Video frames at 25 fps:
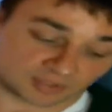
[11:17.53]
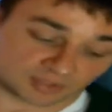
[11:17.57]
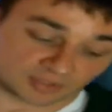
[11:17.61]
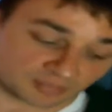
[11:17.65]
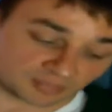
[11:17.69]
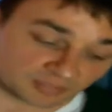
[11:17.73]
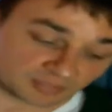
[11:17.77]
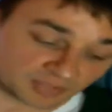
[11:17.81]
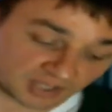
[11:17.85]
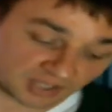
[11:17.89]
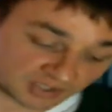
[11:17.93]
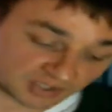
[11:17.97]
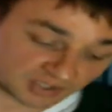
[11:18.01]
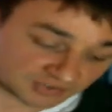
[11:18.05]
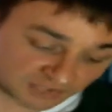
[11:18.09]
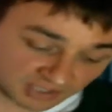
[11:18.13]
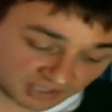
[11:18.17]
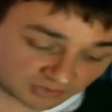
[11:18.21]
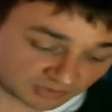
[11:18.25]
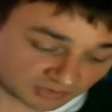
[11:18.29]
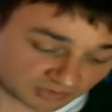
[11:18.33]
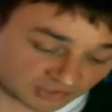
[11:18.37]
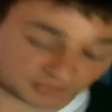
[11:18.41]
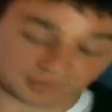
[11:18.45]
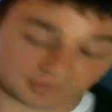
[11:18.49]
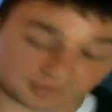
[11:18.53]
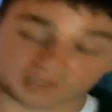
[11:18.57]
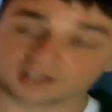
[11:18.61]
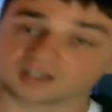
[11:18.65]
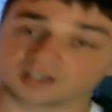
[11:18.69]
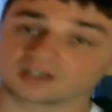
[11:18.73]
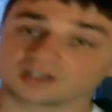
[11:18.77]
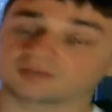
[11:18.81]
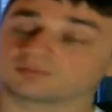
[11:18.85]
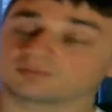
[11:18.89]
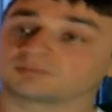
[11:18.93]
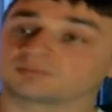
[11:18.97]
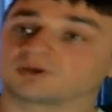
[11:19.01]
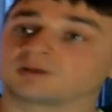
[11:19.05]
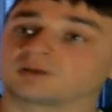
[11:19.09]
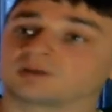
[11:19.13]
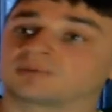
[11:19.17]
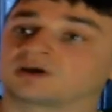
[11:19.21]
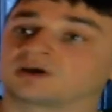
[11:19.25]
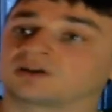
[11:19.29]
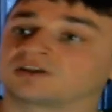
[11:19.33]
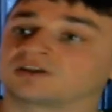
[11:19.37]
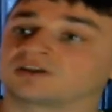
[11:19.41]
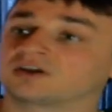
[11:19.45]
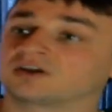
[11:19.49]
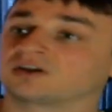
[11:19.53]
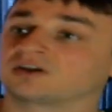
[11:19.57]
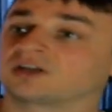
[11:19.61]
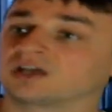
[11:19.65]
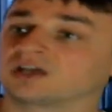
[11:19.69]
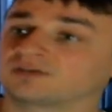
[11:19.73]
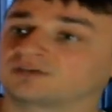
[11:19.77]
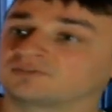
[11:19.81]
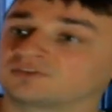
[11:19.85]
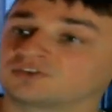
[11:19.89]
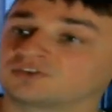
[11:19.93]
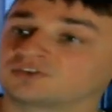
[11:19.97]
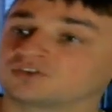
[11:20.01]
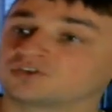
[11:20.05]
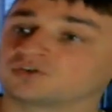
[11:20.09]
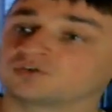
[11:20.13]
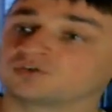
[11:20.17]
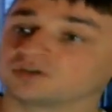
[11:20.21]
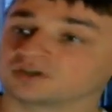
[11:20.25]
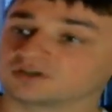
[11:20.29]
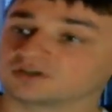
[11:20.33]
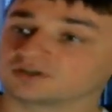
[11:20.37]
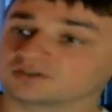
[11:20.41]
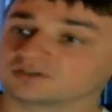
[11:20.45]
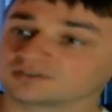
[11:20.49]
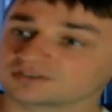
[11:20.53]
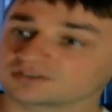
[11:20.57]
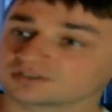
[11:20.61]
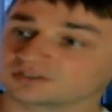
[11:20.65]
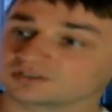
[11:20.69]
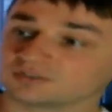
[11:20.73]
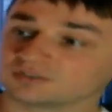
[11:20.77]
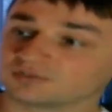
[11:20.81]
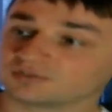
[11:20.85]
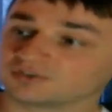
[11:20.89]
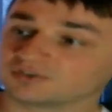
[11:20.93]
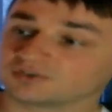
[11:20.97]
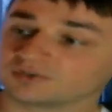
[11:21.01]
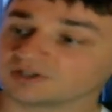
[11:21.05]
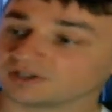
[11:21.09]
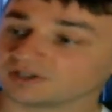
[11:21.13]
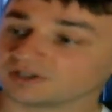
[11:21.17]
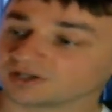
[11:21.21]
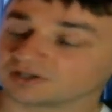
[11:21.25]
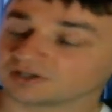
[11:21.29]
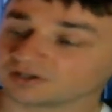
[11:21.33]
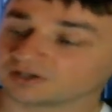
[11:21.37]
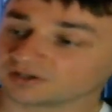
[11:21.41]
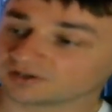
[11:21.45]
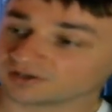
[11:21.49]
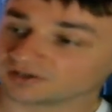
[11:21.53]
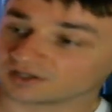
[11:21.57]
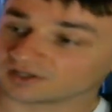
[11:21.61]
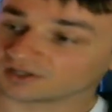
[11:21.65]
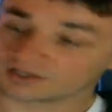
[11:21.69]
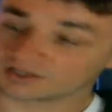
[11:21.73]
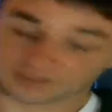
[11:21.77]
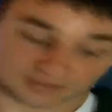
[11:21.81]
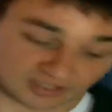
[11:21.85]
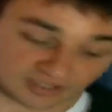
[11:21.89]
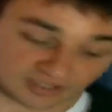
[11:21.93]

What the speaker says: but generally speaking, about a year and a half to 2 years in between there, they